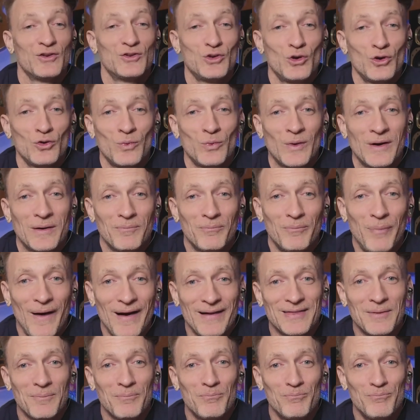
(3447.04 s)
Dude went and
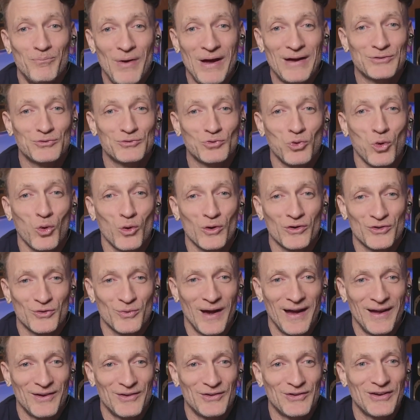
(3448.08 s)
bought the best horse
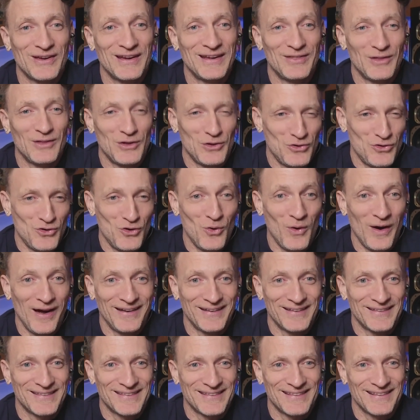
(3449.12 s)
ranch in the
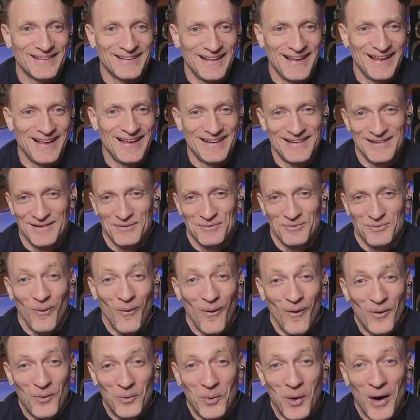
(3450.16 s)
U.S. Like,
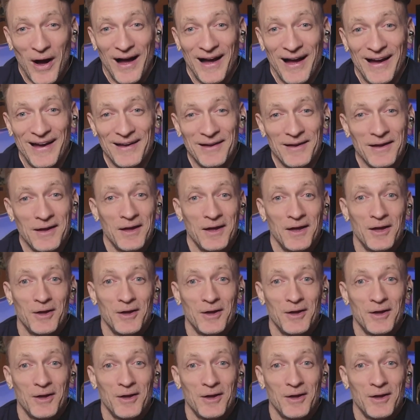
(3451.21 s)
well, why?